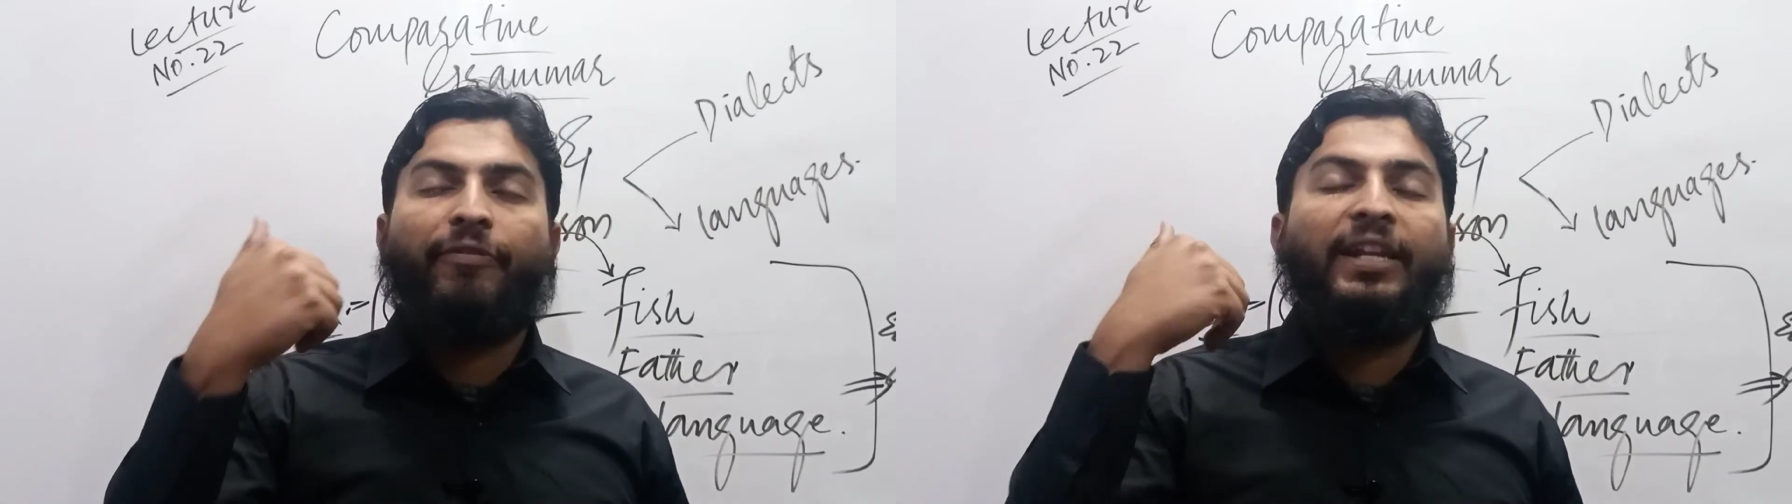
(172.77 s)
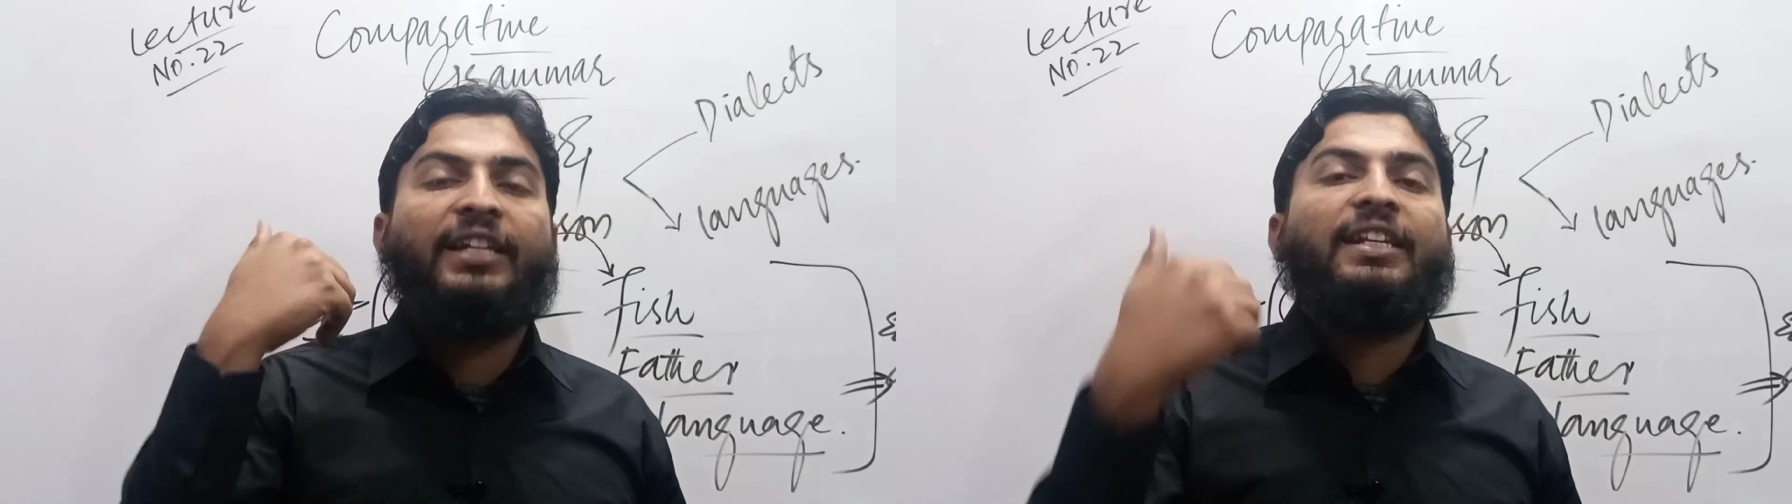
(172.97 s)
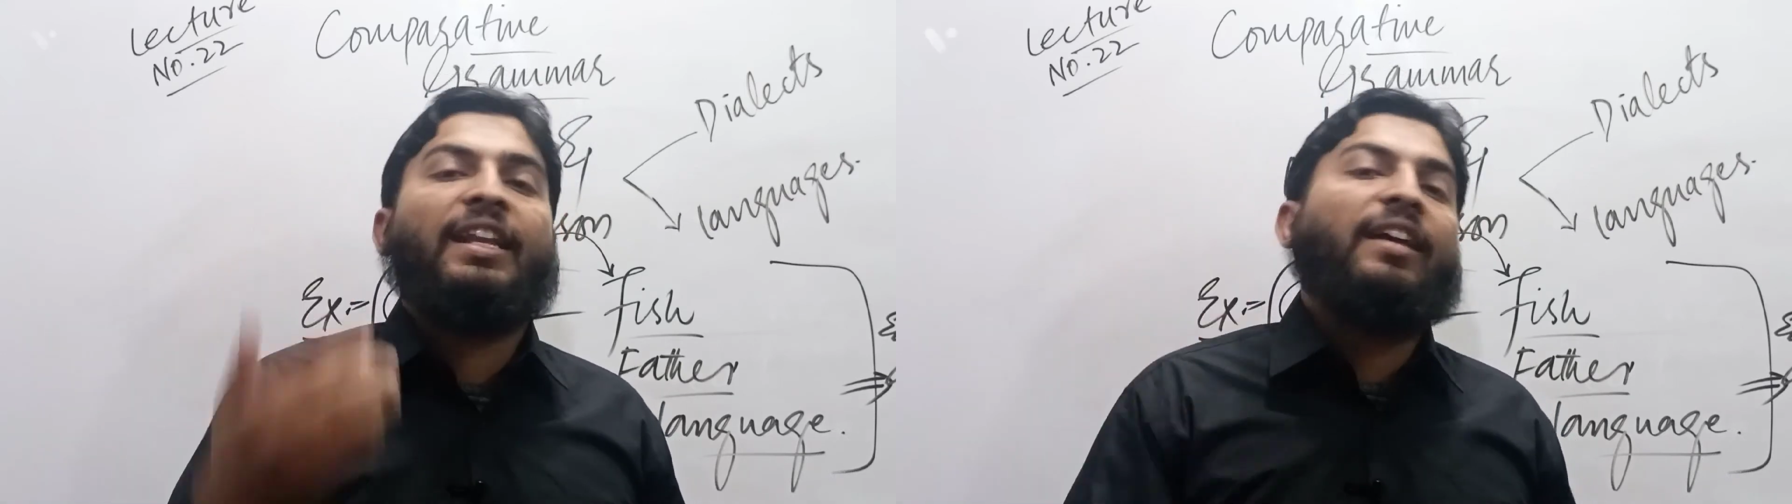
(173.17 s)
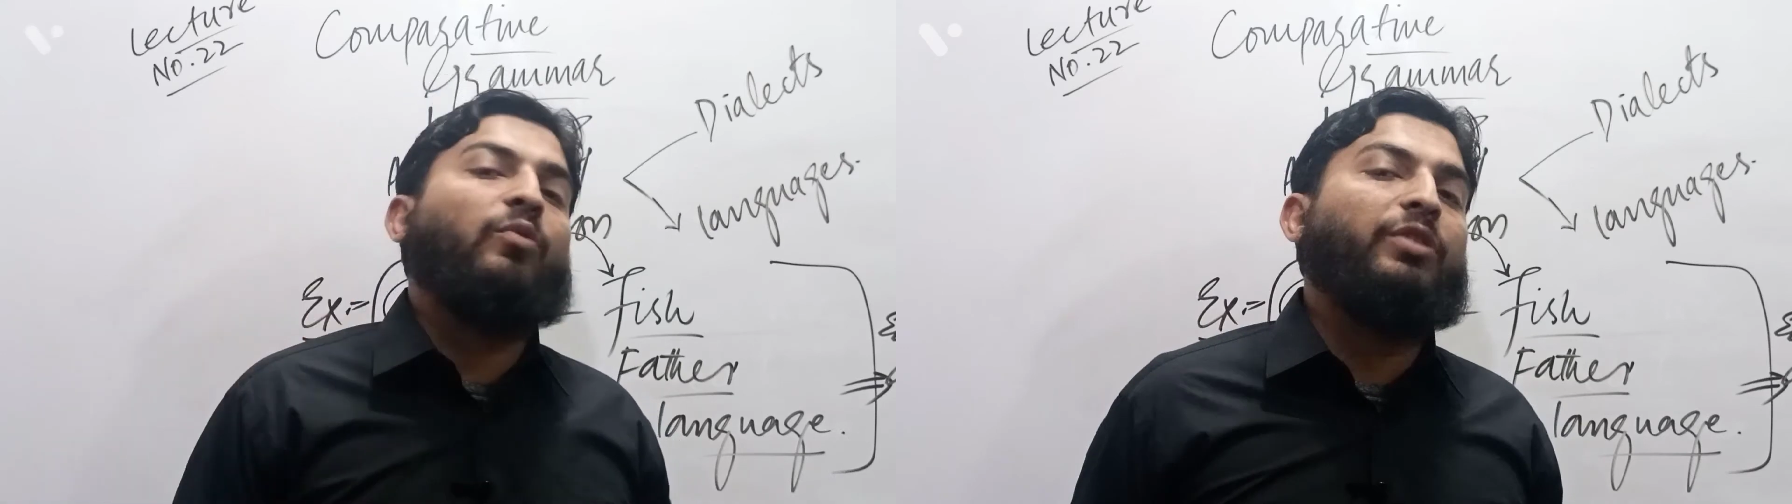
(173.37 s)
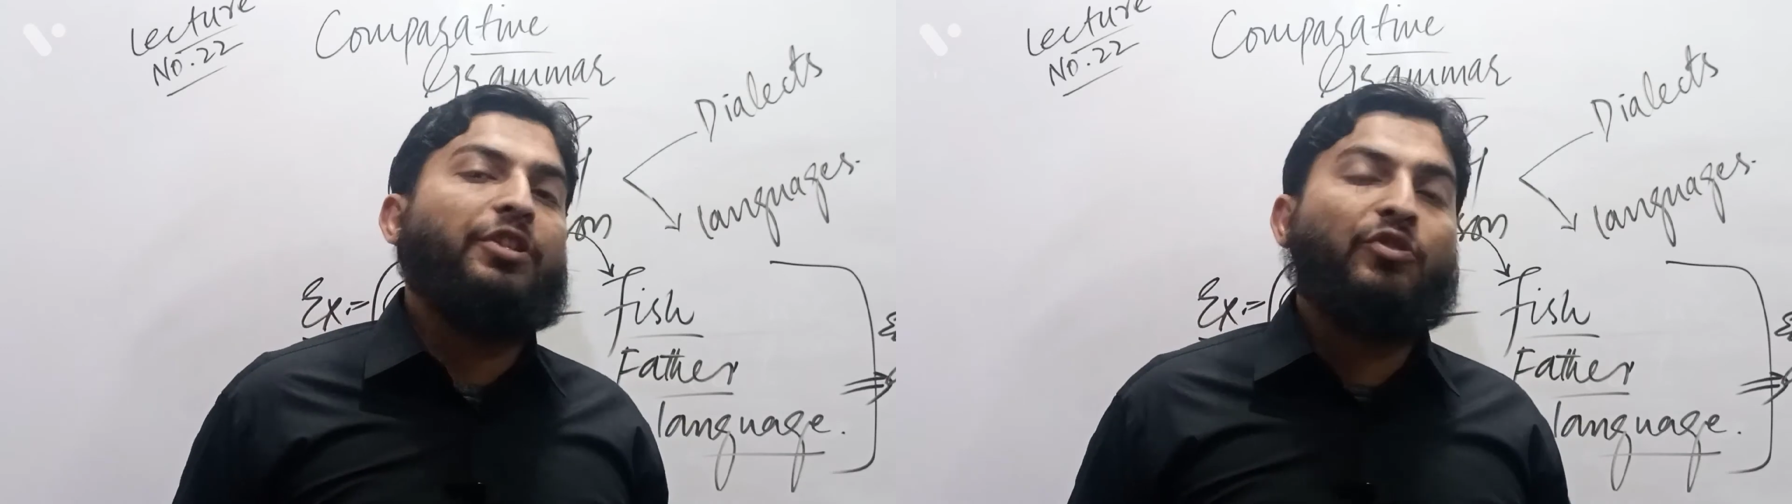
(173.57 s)
Latin
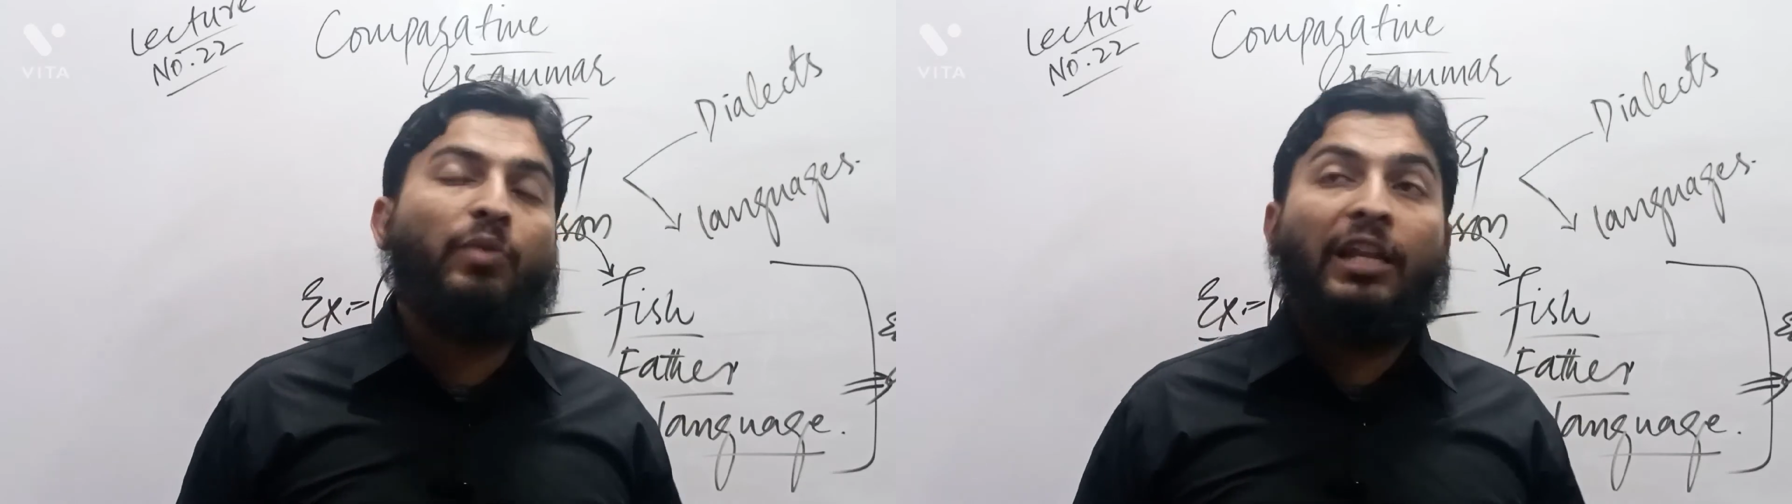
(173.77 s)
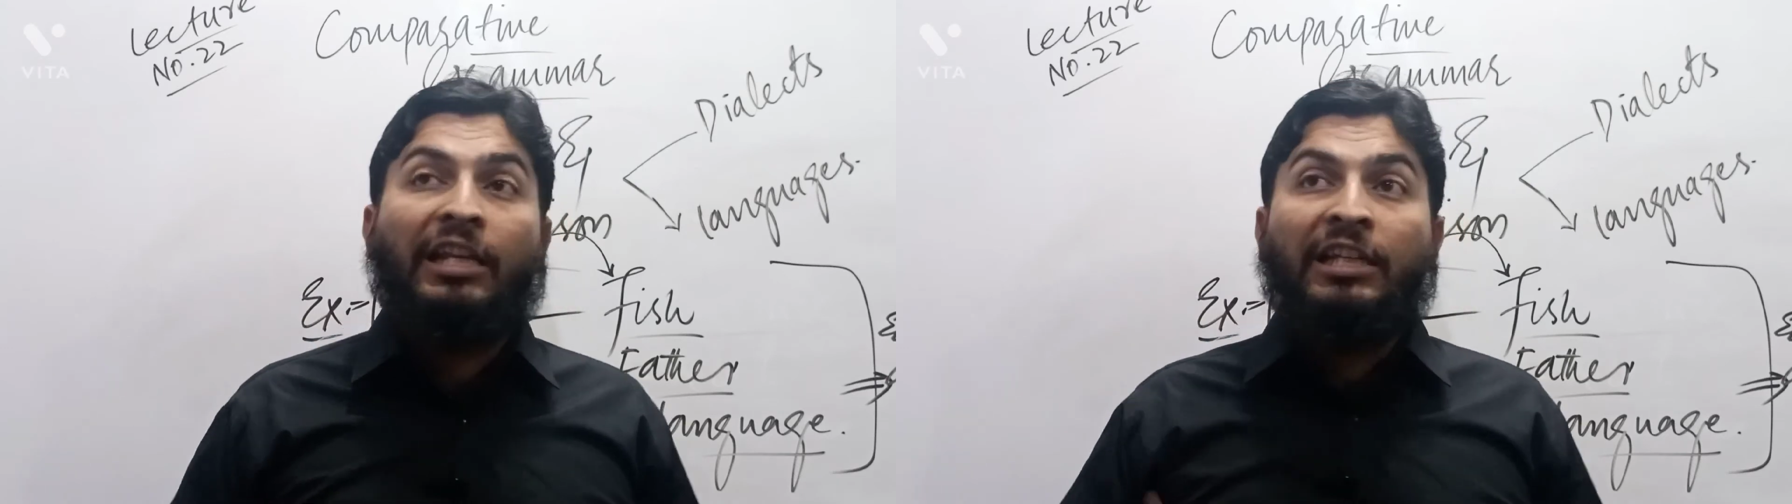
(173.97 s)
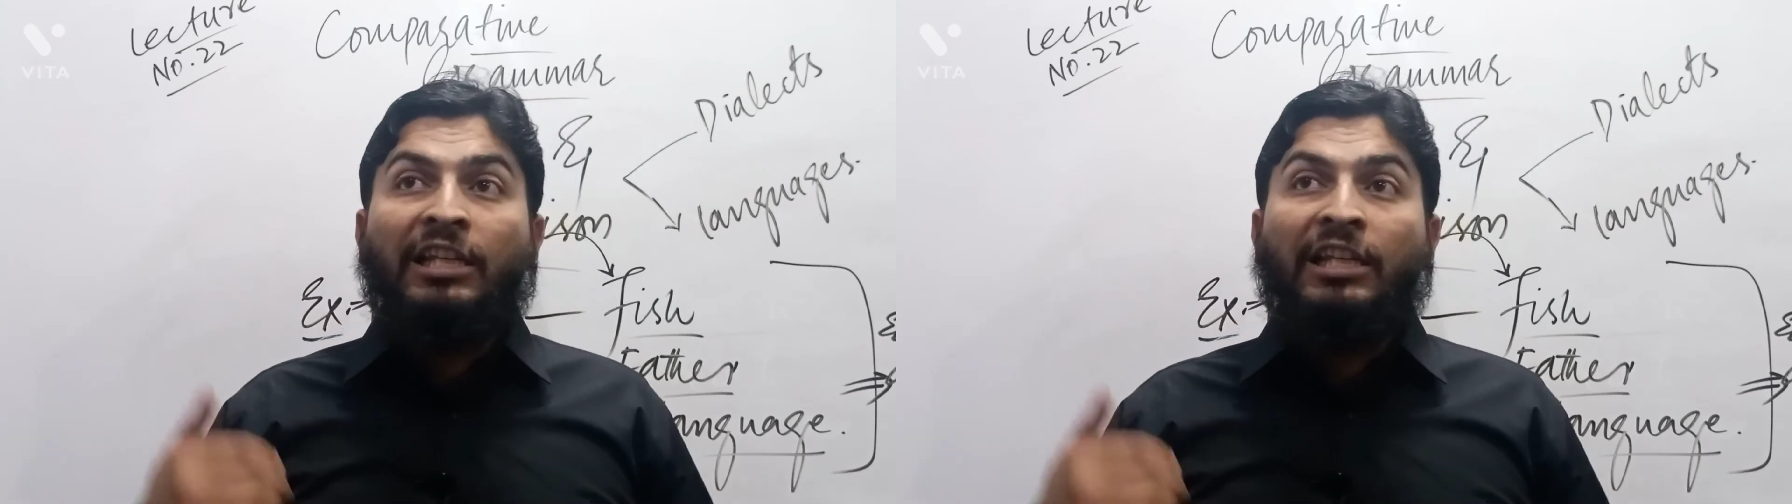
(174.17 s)
language as well.